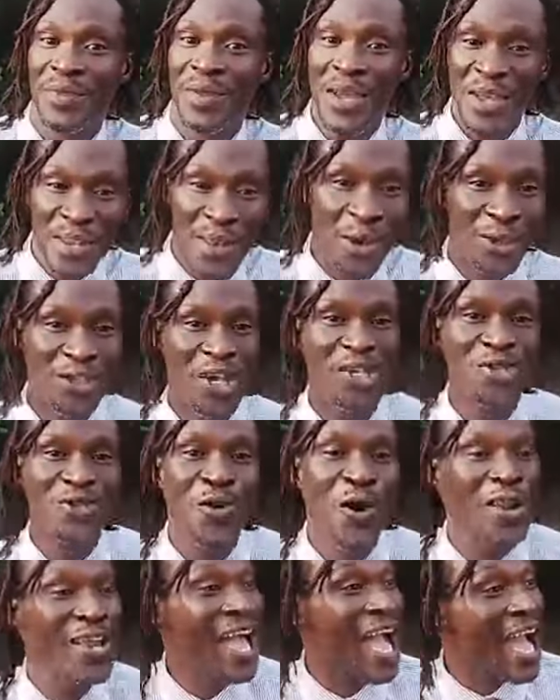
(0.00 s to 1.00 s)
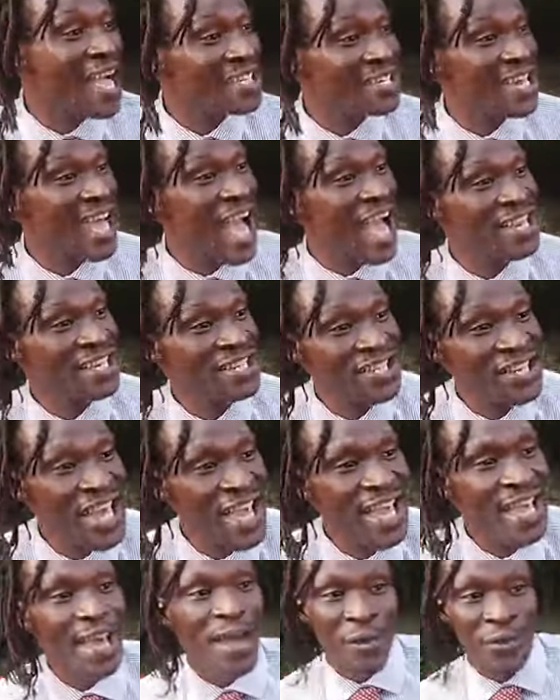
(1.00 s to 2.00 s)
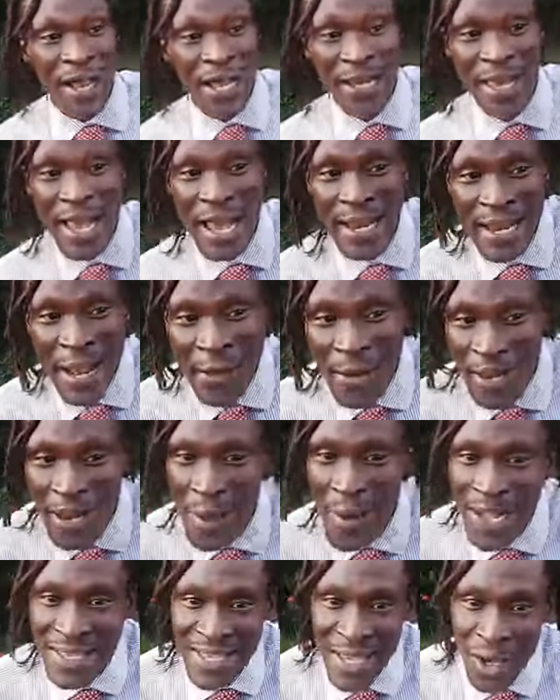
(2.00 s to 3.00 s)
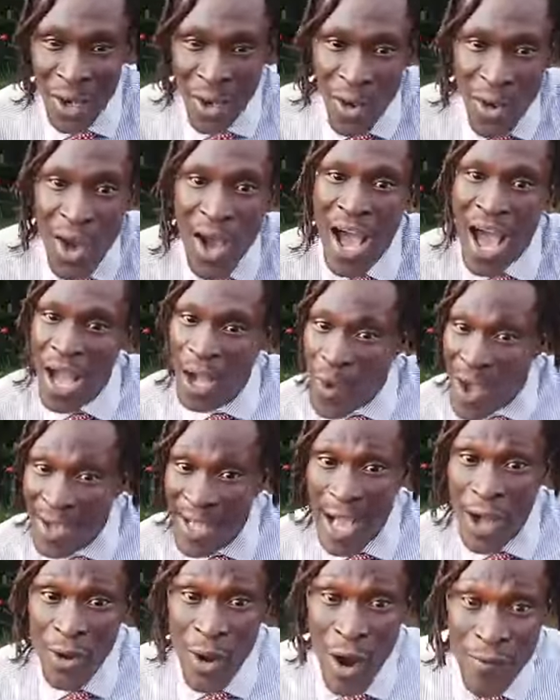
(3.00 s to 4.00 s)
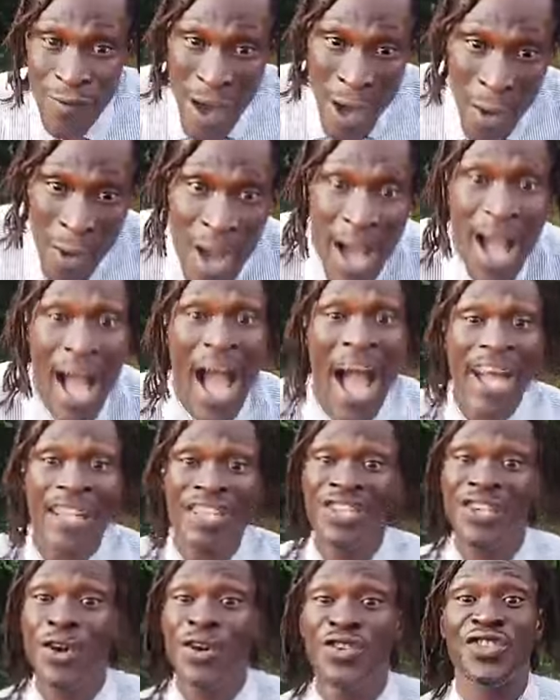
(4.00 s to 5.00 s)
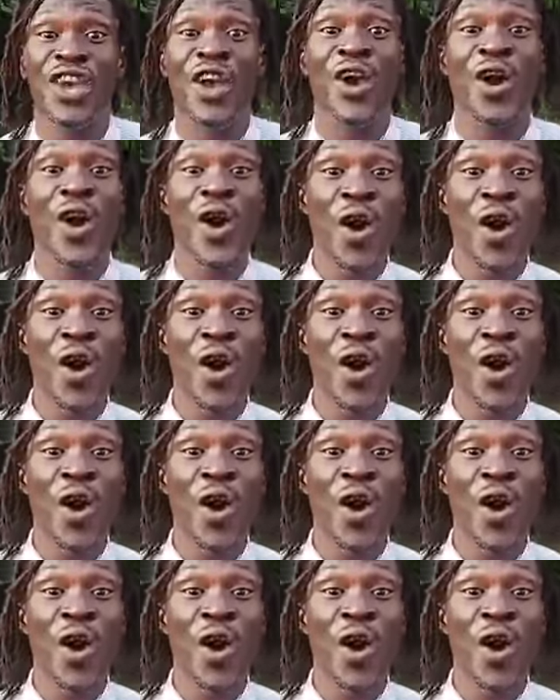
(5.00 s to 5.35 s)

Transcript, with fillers: Then go just call the IG. IG, when they hand down, when they watalo, I go and can cover, IG go say,